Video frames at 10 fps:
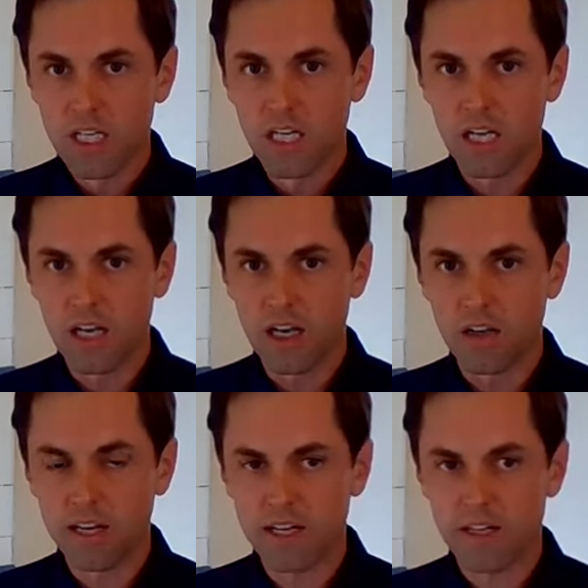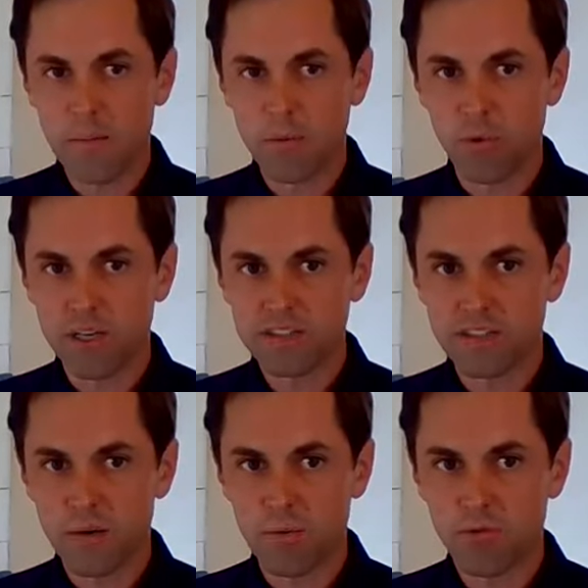like a couple weeks
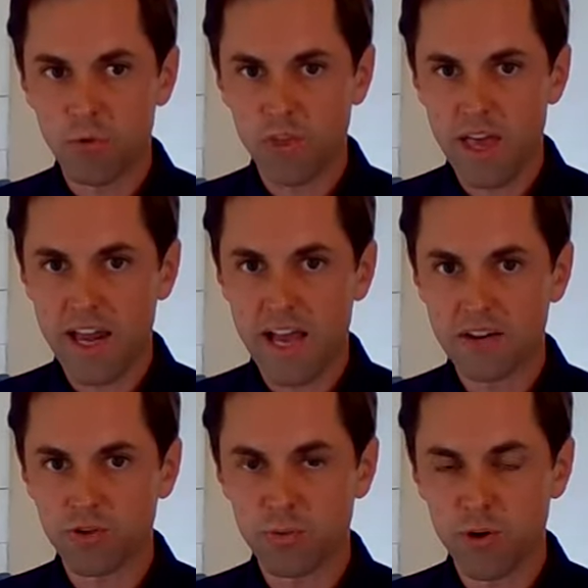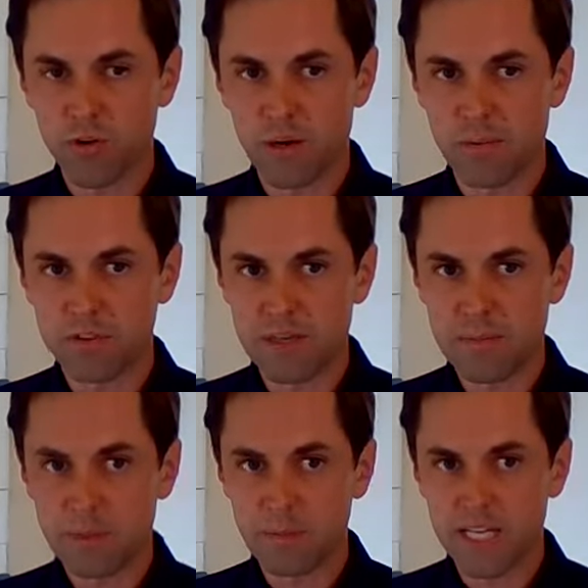ago, before that actual program was
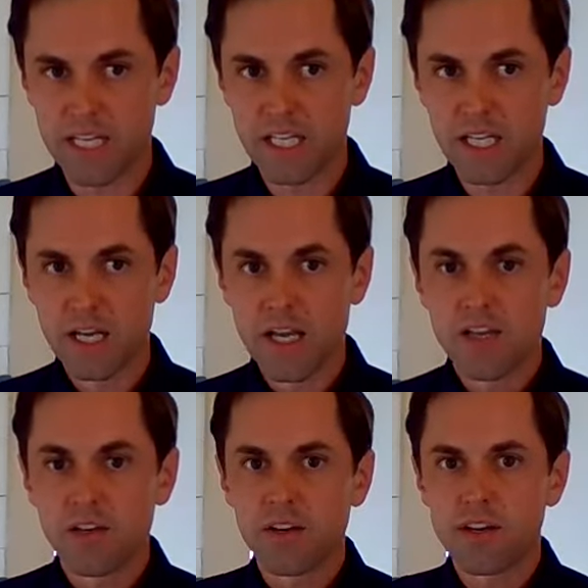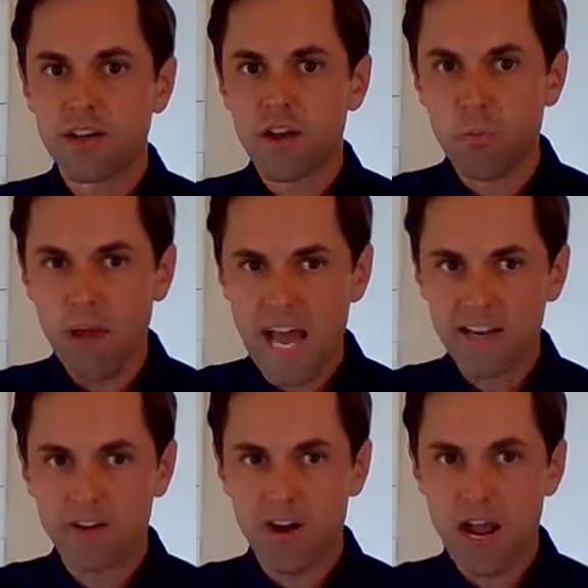implemented. You need to go
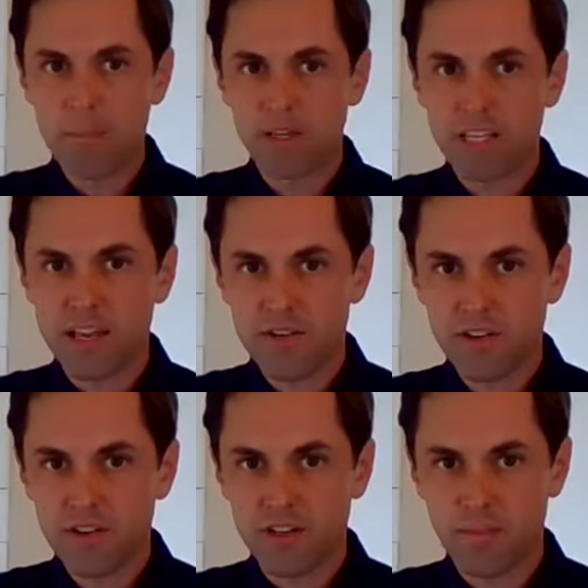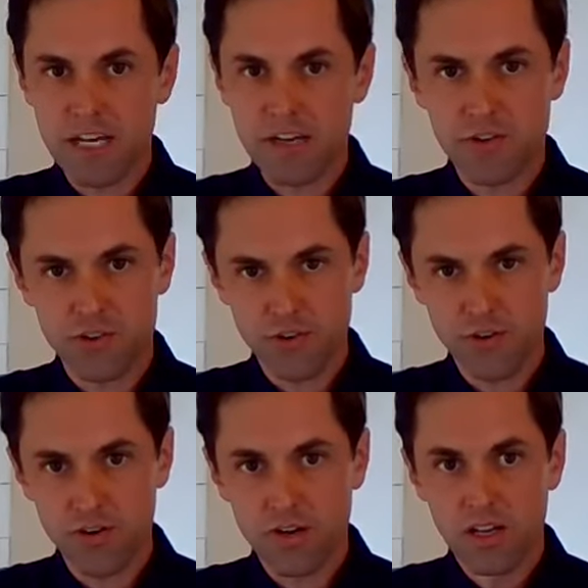back in your application and make
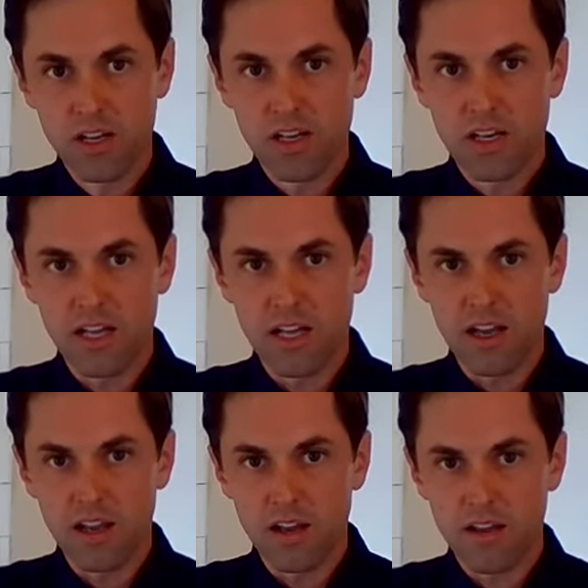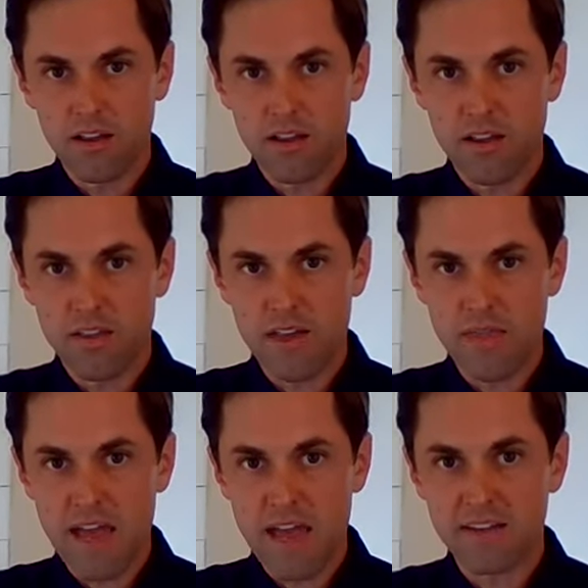sure
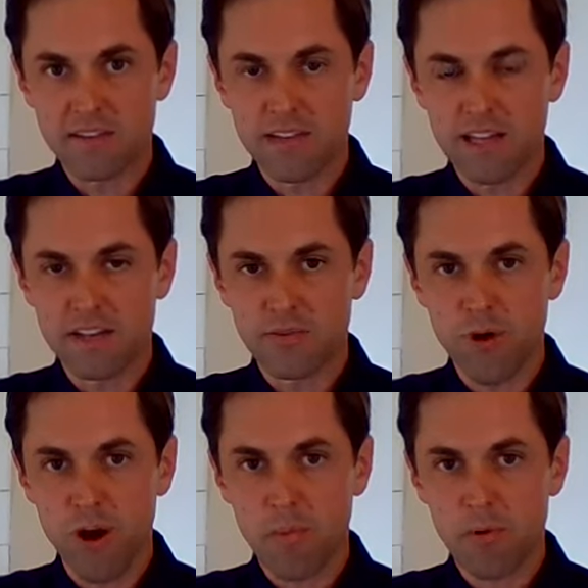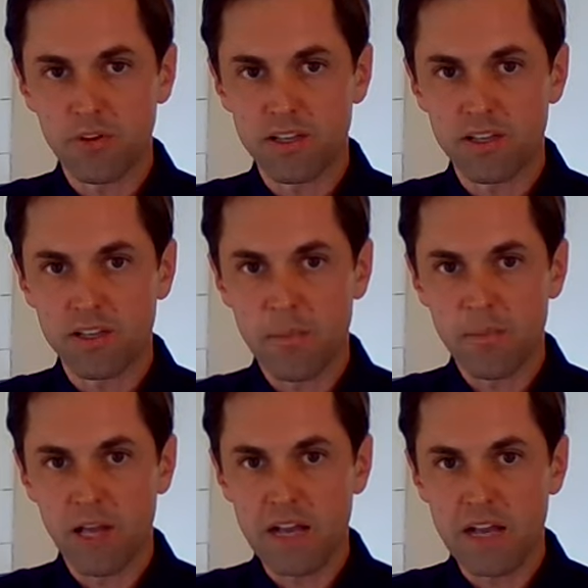that is properly
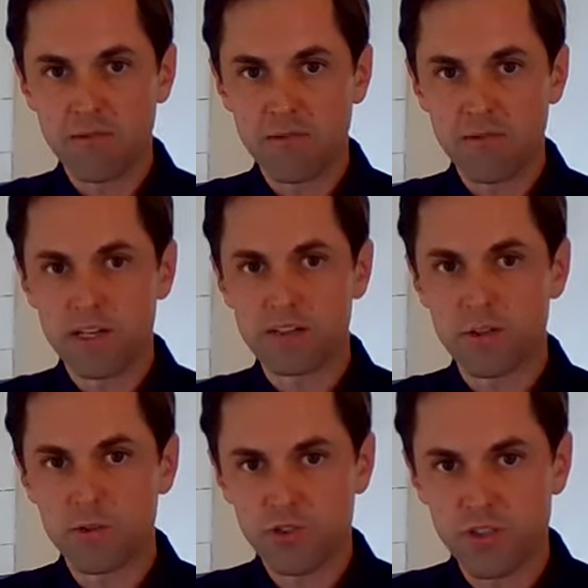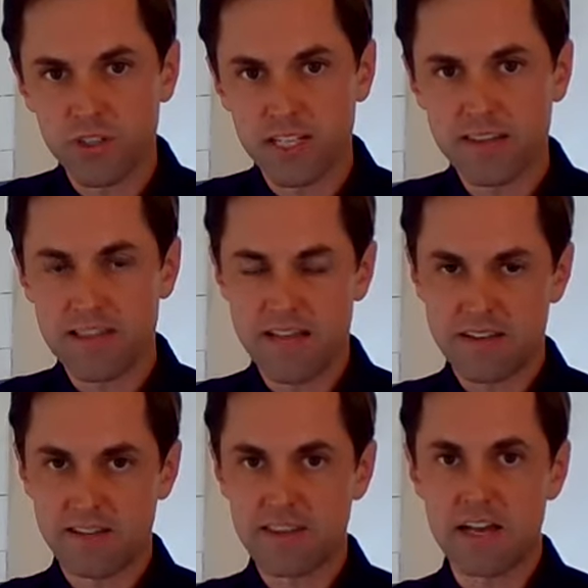applied for, because you should get
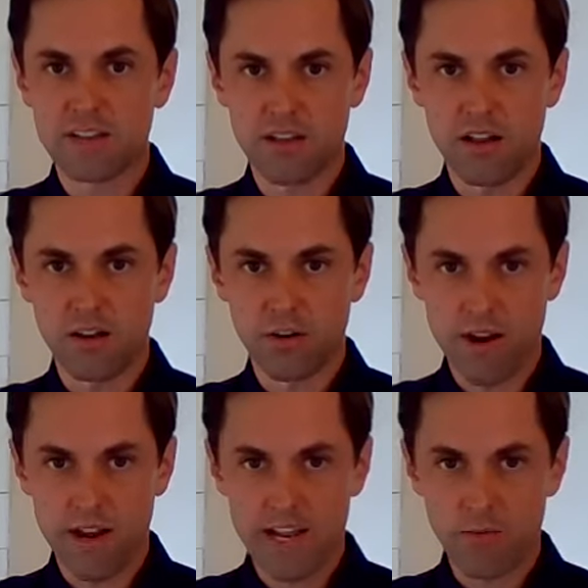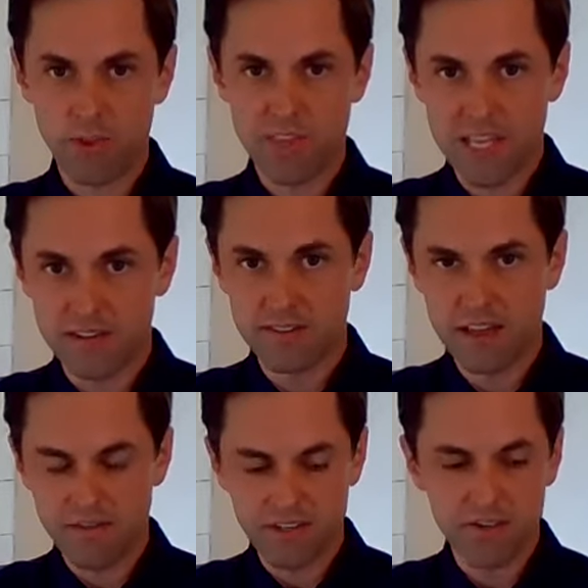that $10,000 grant within
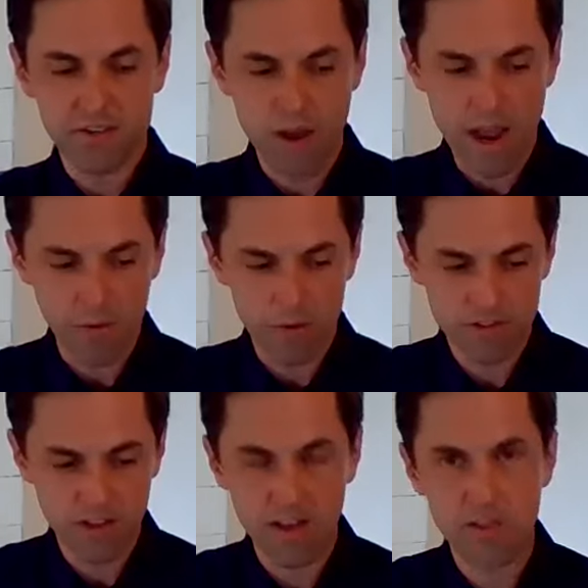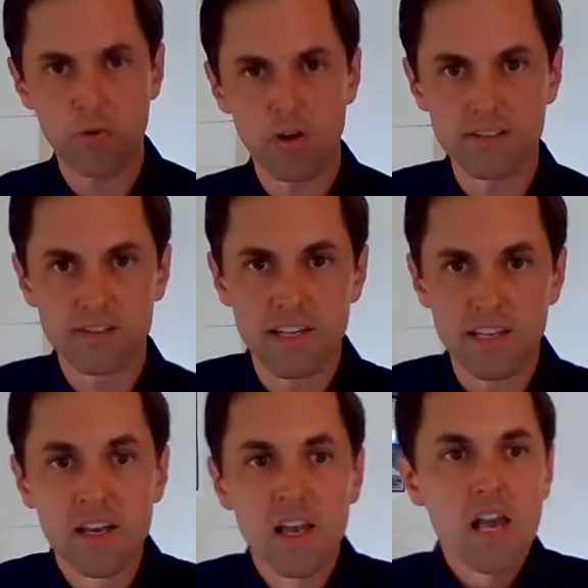72 hours. The other one is
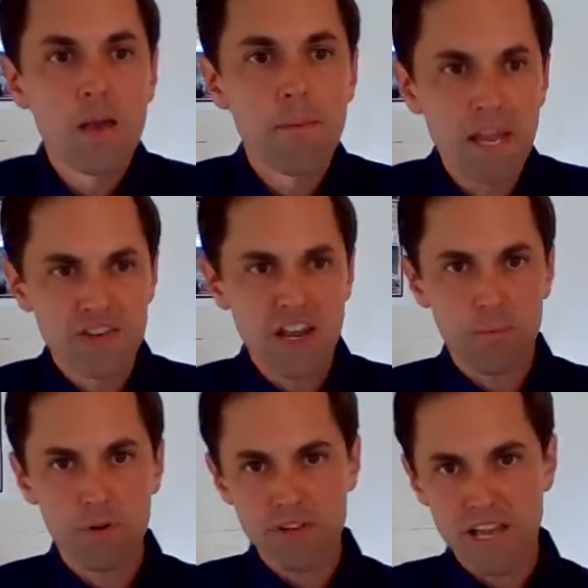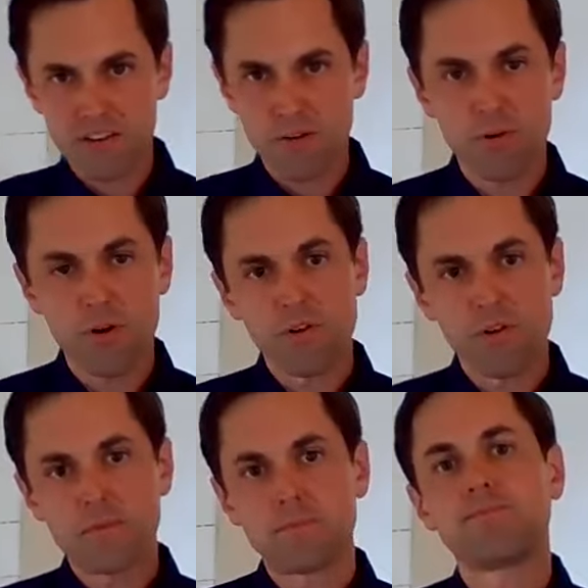the Paycheck Protection
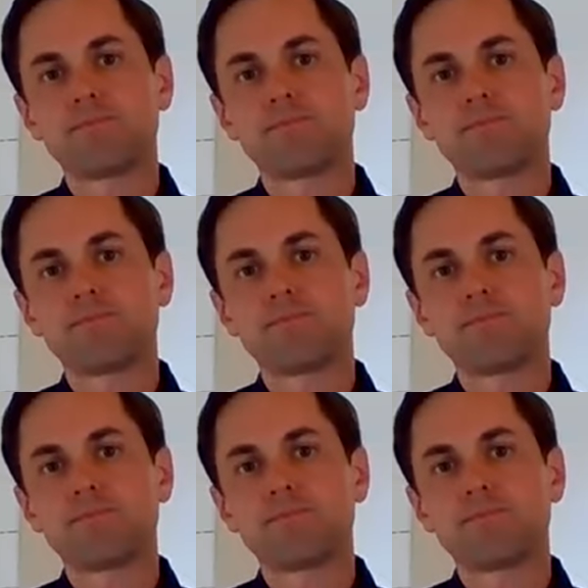Program,